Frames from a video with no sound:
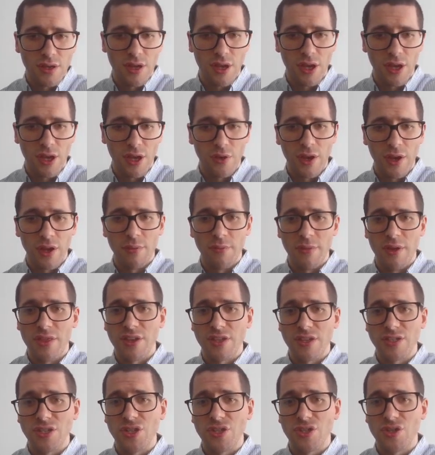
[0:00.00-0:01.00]
I recommend
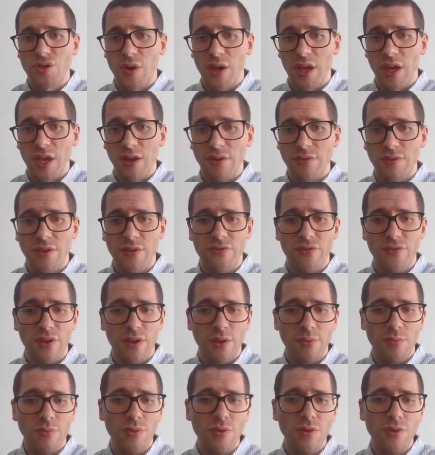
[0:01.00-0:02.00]
that you try out
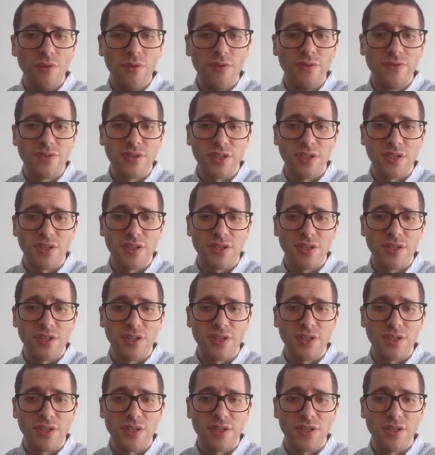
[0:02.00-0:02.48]
different moves,